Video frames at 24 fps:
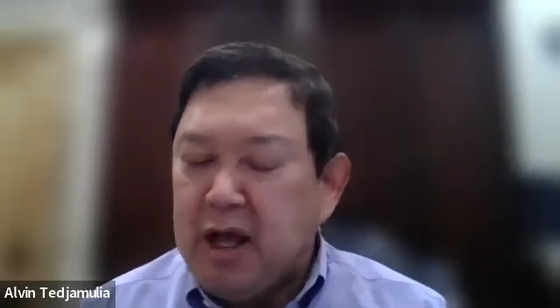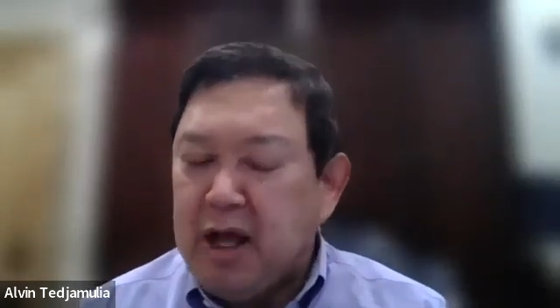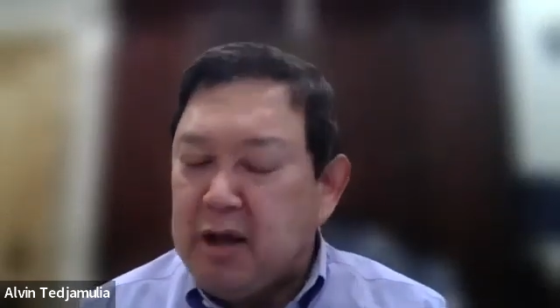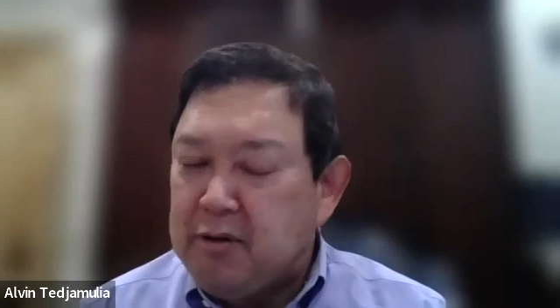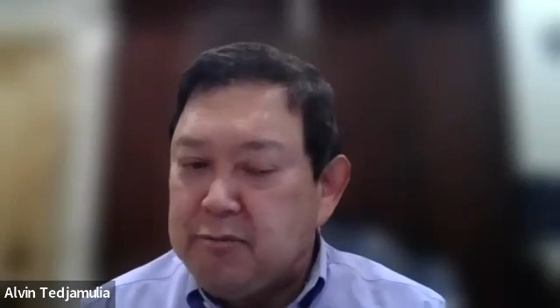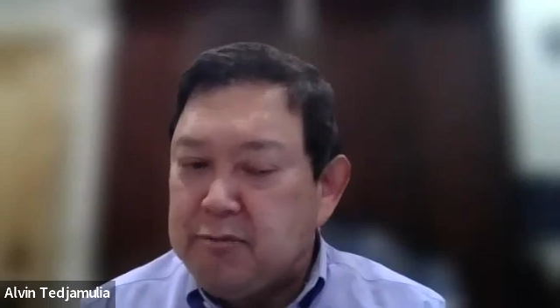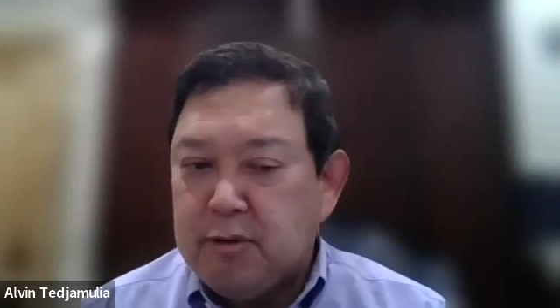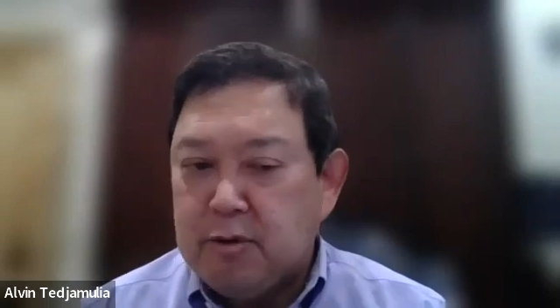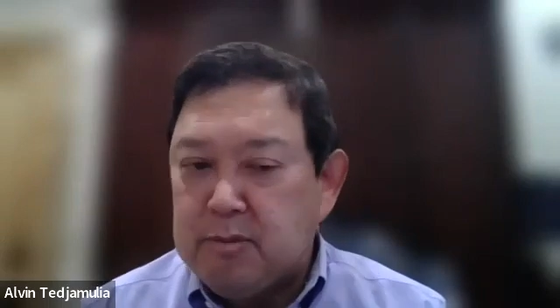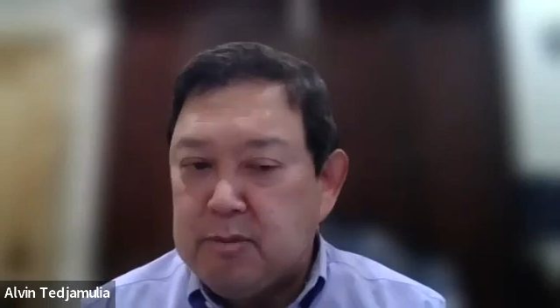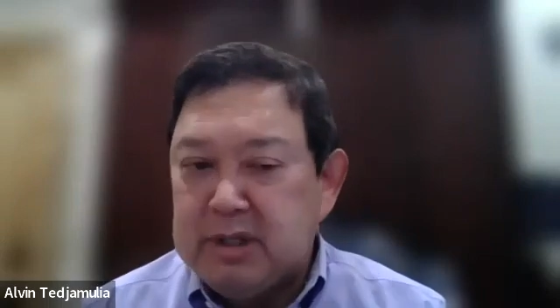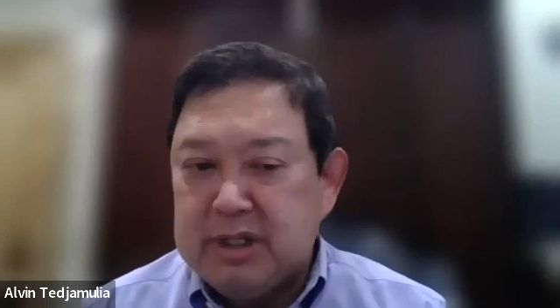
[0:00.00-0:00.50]

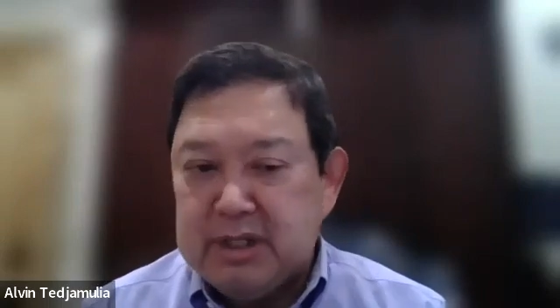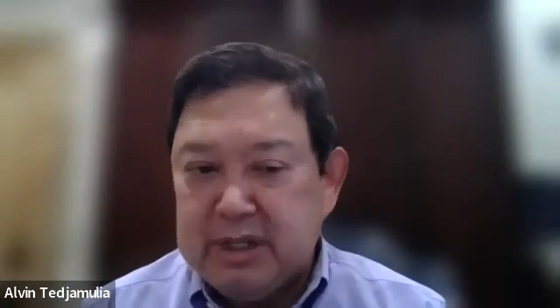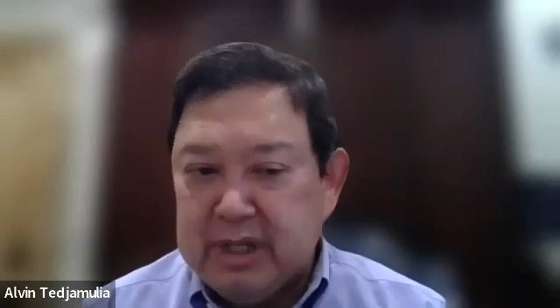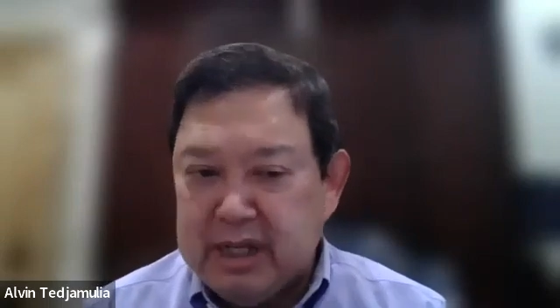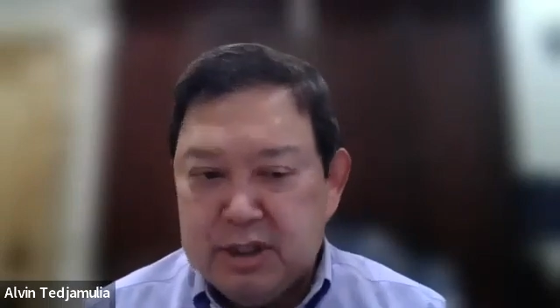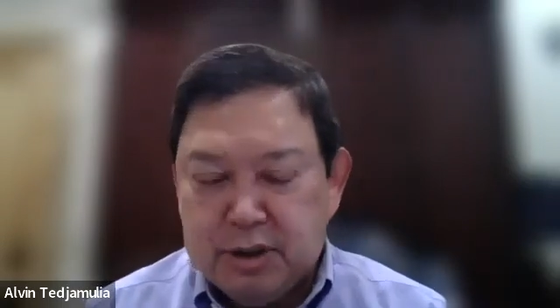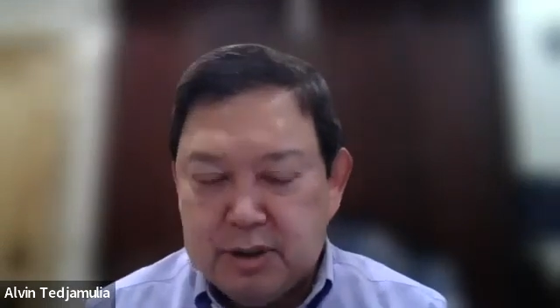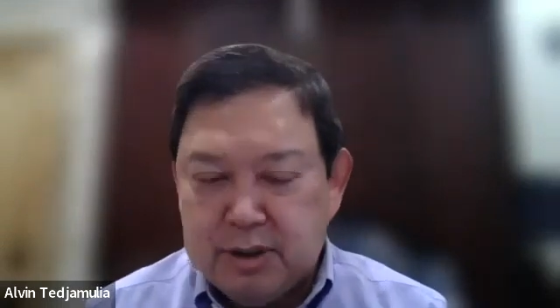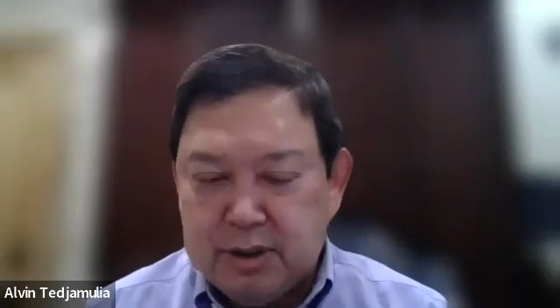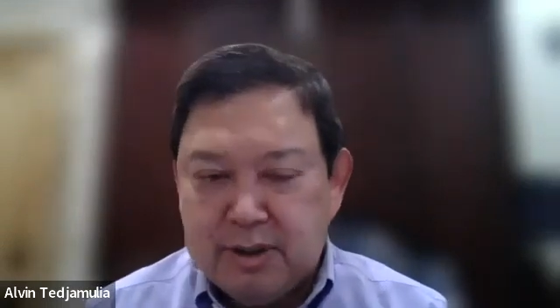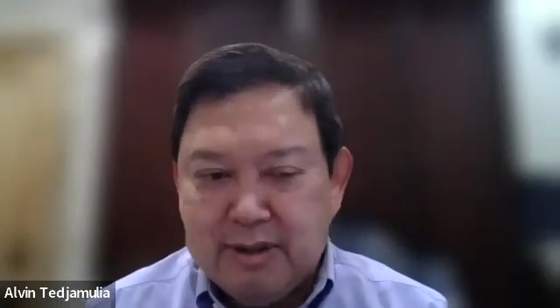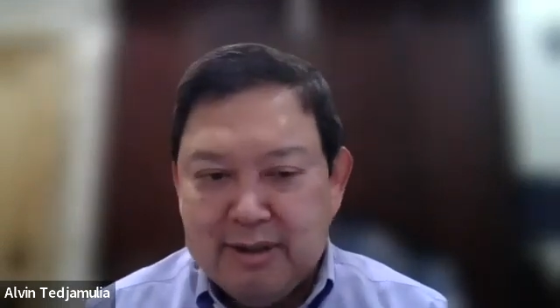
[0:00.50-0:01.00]

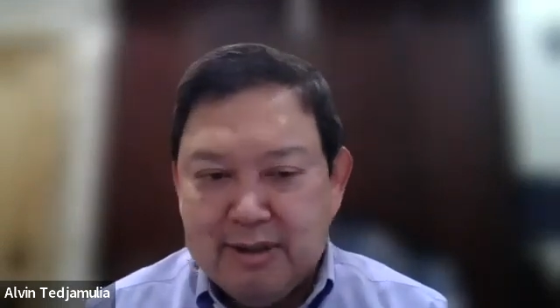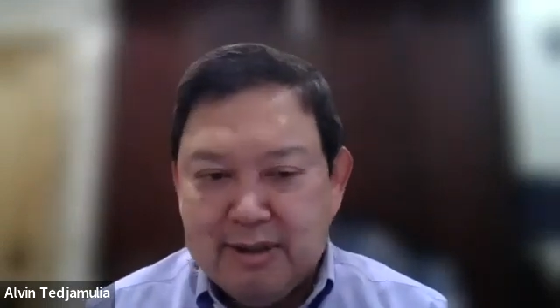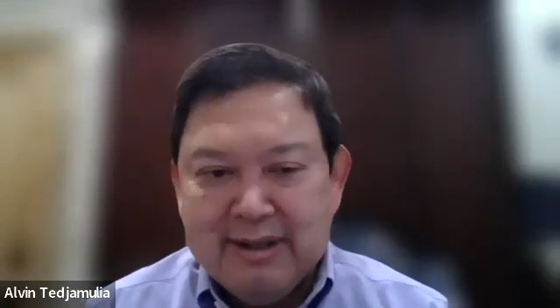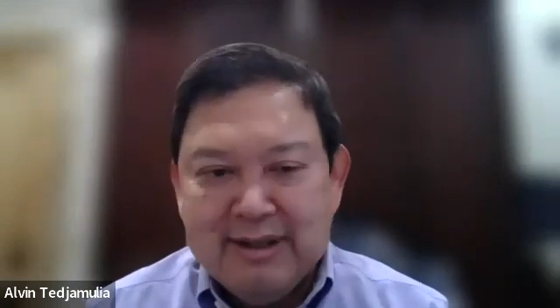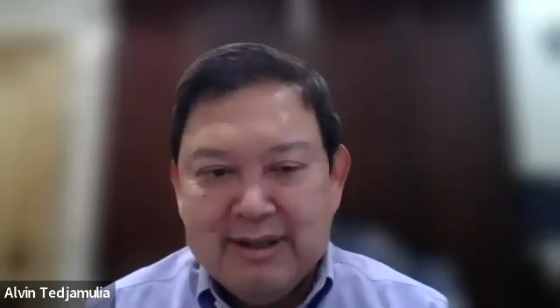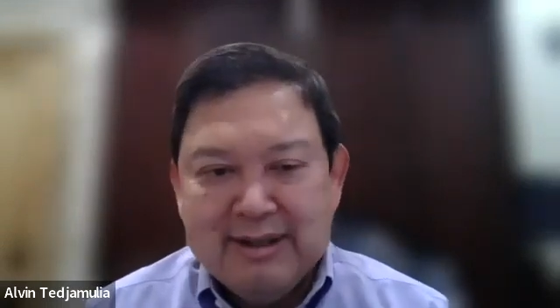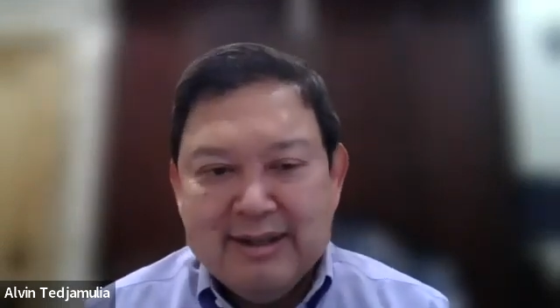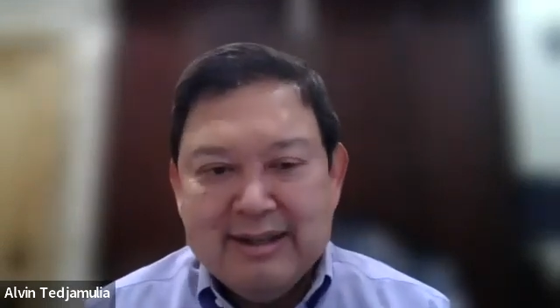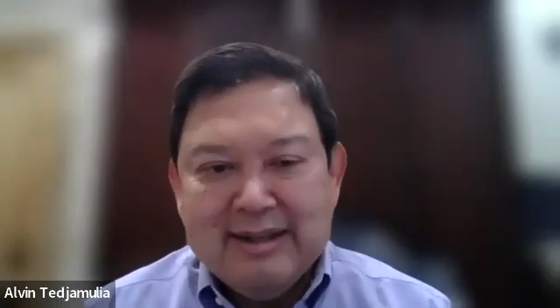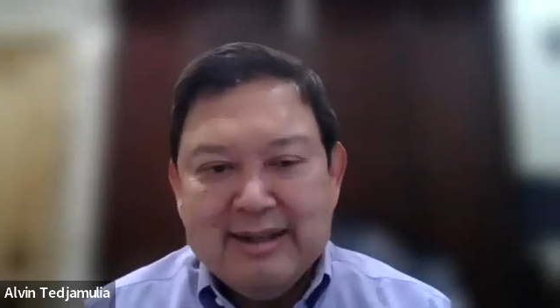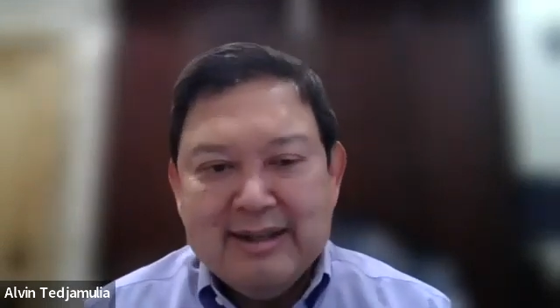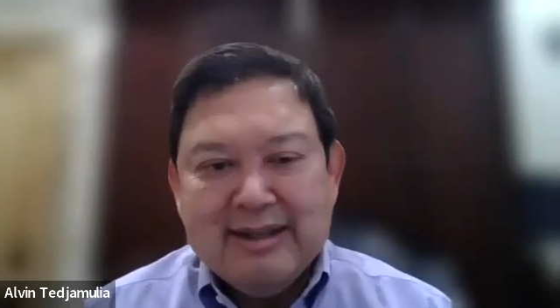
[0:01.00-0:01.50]
platformization,
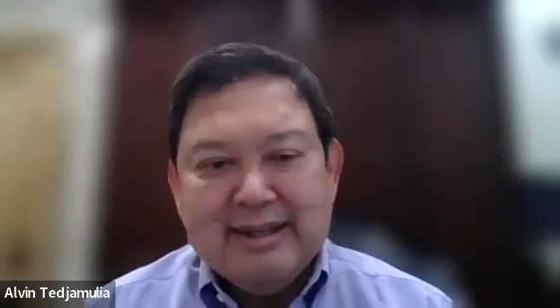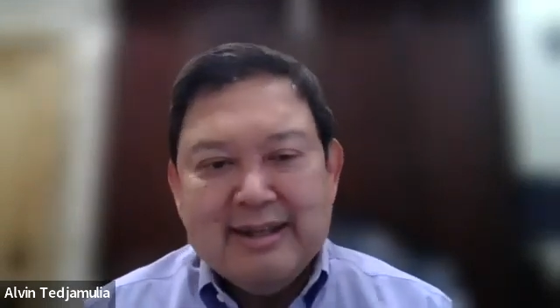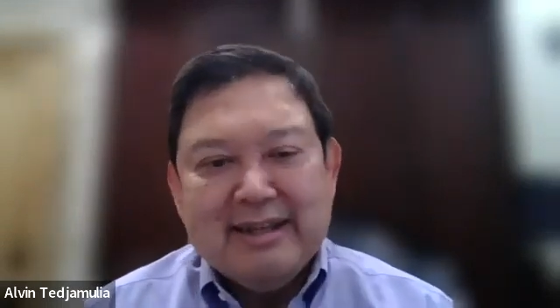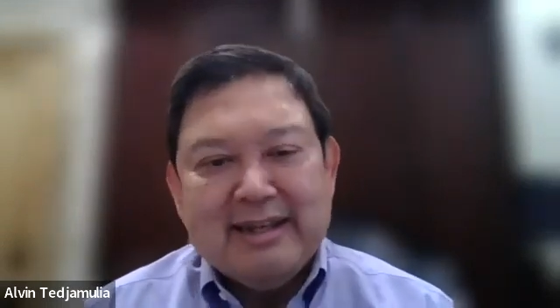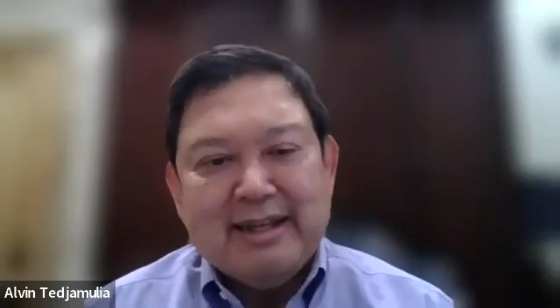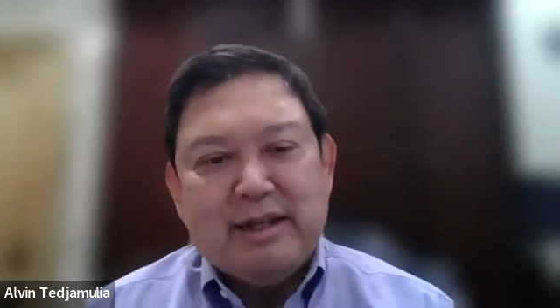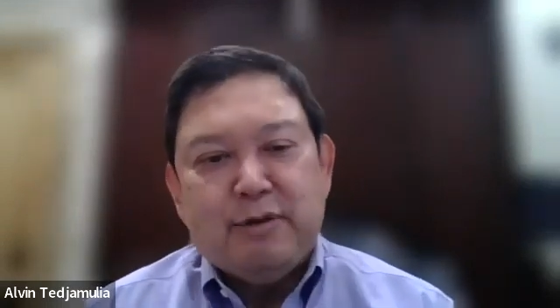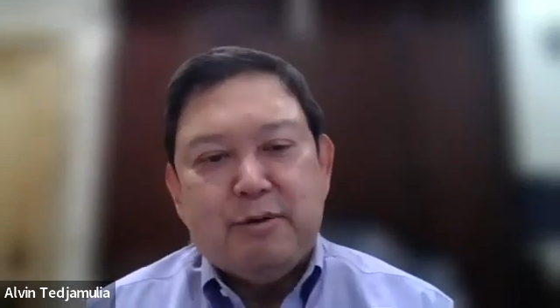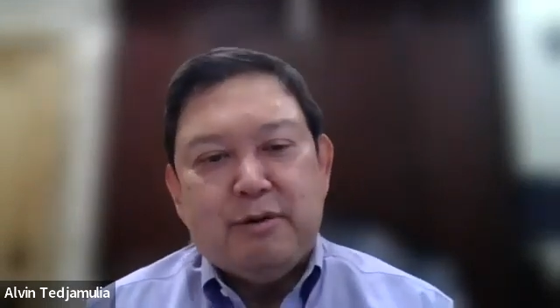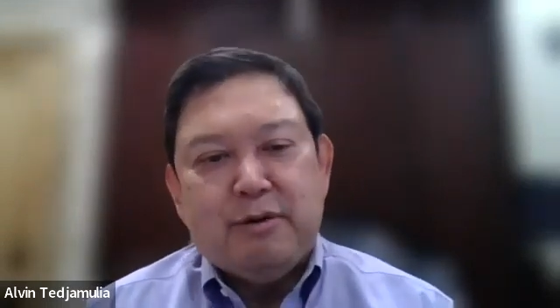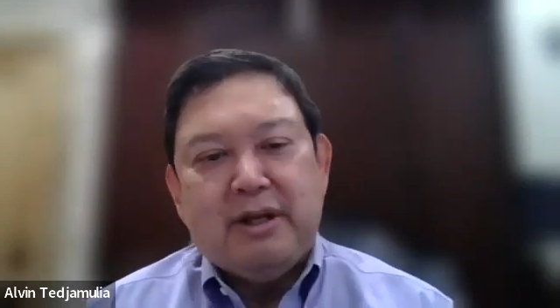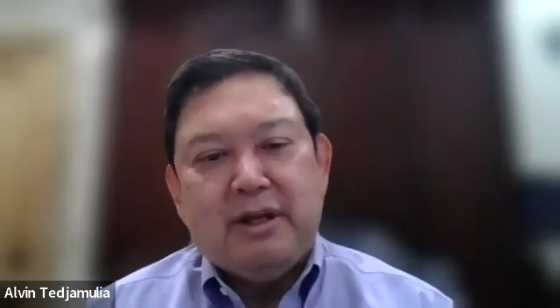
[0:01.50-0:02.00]

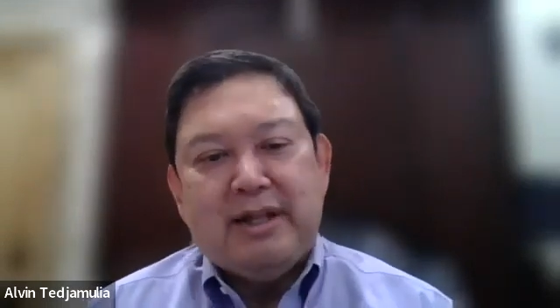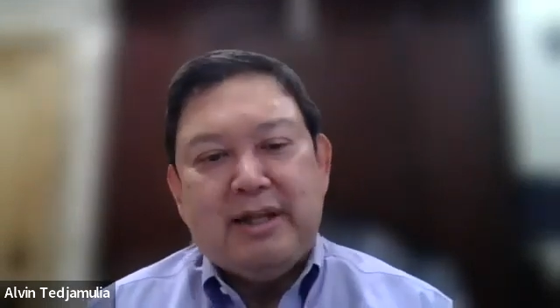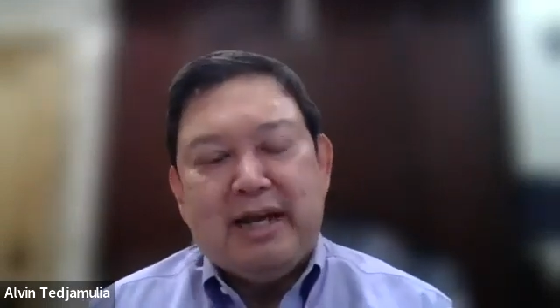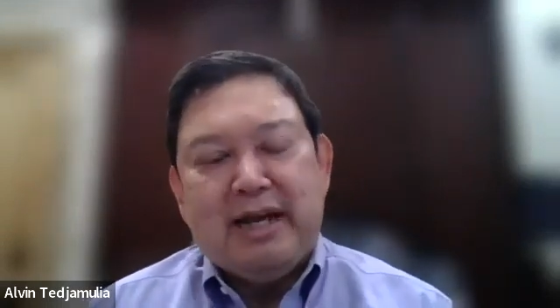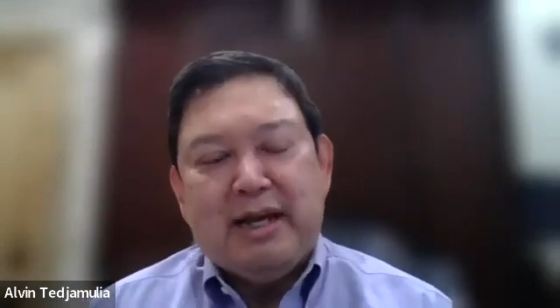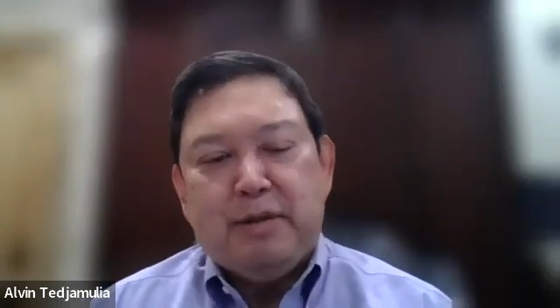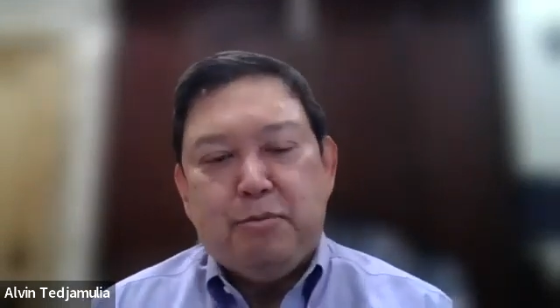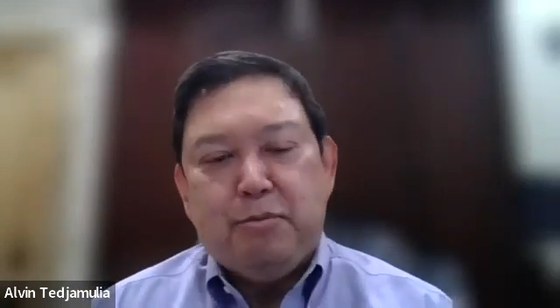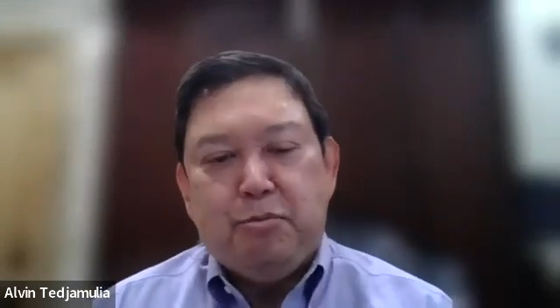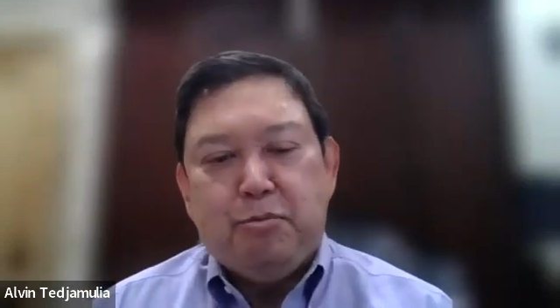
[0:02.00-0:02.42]
and